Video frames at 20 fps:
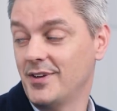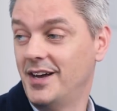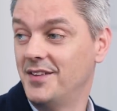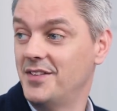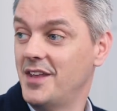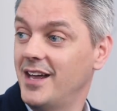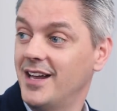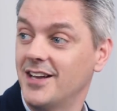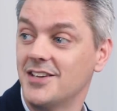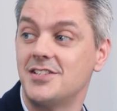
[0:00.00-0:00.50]

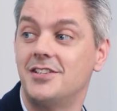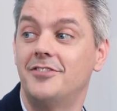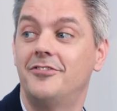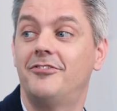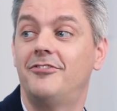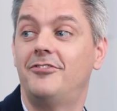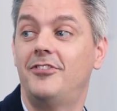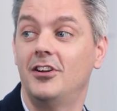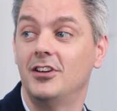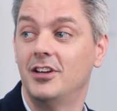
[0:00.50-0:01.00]
And they actually
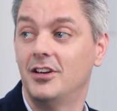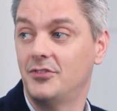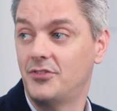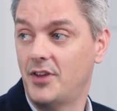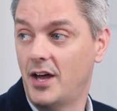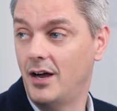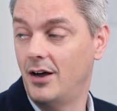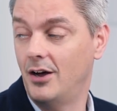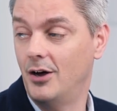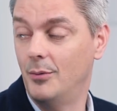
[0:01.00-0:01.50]
followed
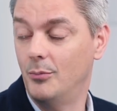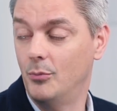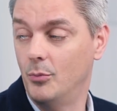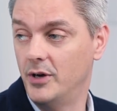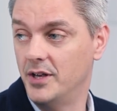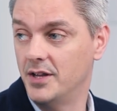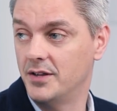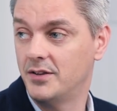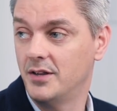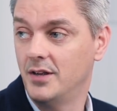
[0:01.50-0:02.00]
that up
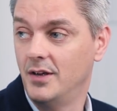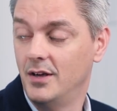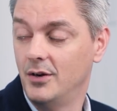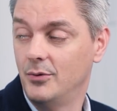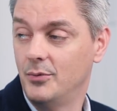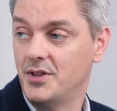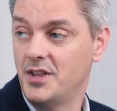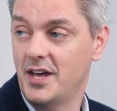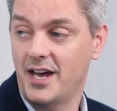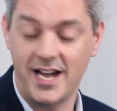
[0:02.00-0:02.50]
with
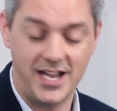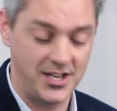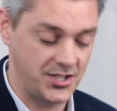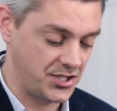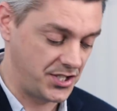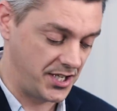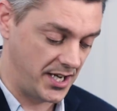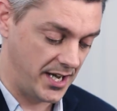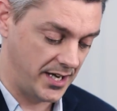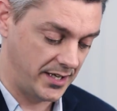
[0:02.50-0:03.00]
a
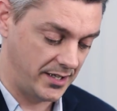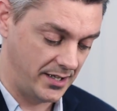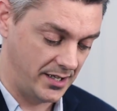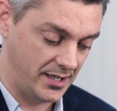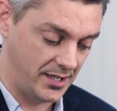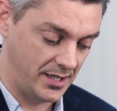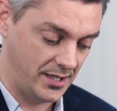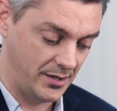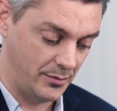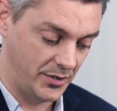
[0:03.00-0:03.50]

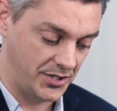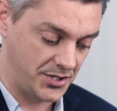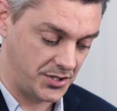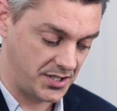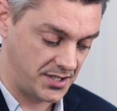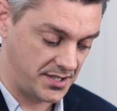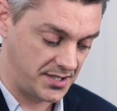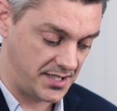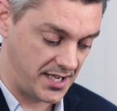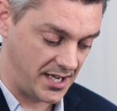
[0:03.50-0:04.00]
hashtag
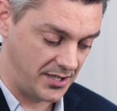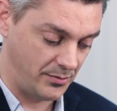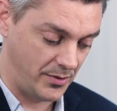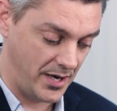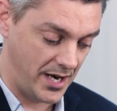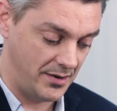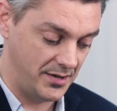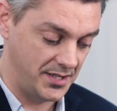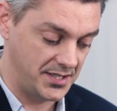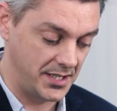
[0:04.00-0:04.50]
which said,
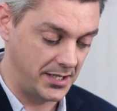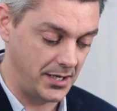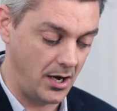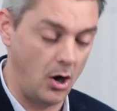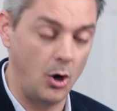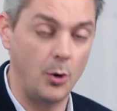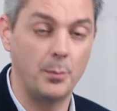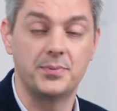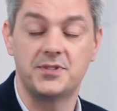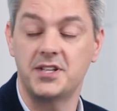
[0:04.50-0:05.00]
where is it,
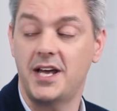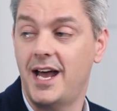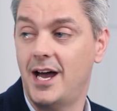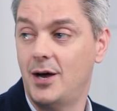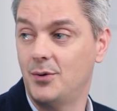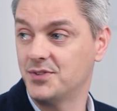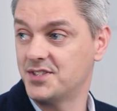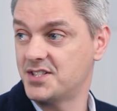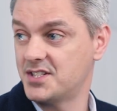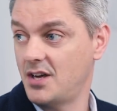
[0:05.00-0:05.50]
opt
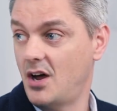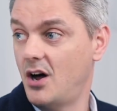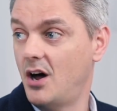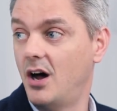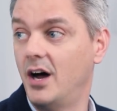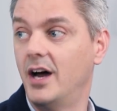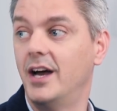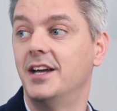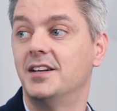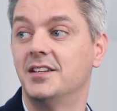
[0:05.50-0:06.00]

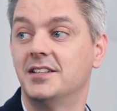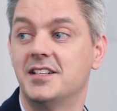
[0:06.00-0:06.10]
outside.